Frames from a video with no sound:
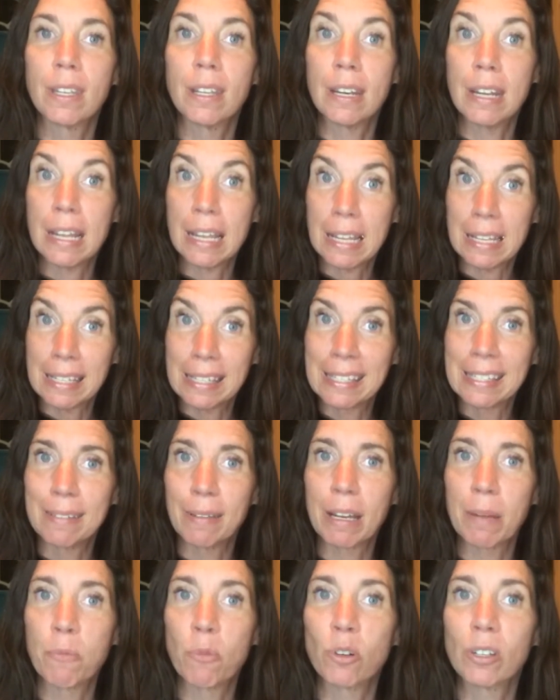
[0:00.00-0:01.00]
And he's
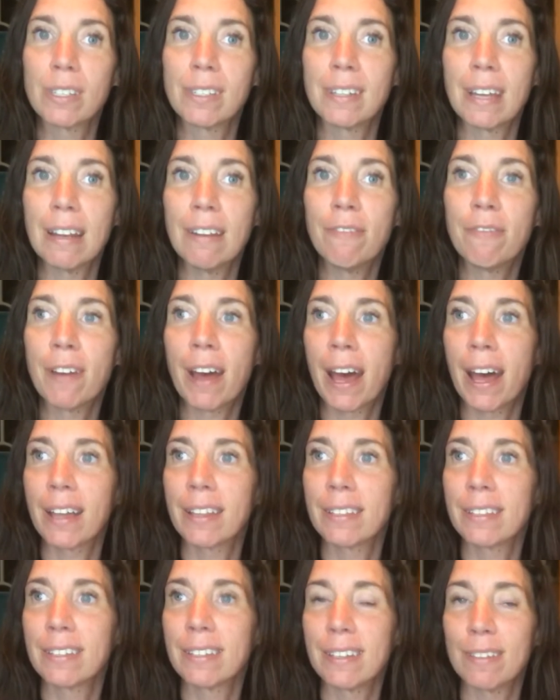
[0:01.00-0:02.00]
like more
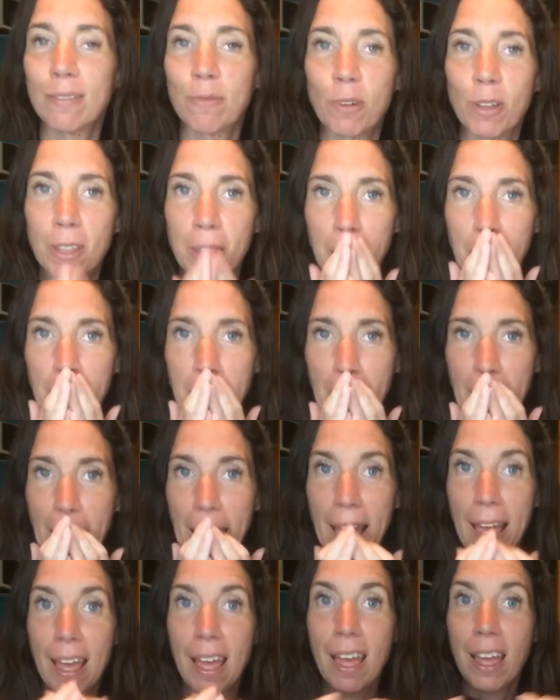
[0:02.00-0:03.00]
steadfast with it.
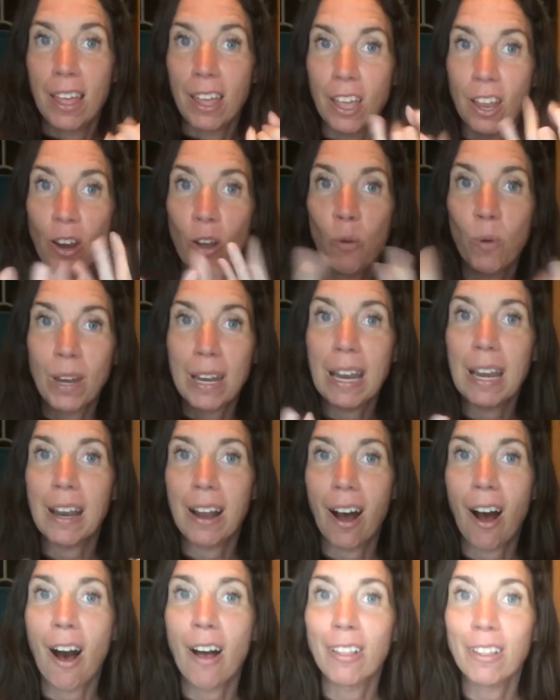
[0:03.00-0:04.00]
You know, we need
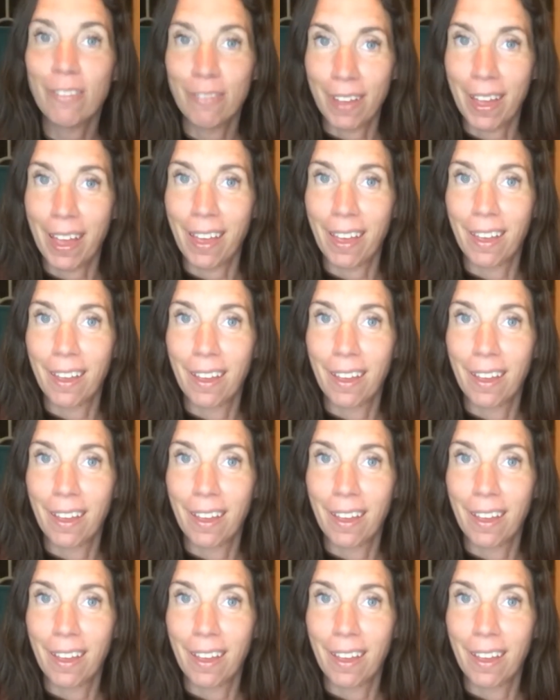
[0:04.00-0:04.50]
all of it.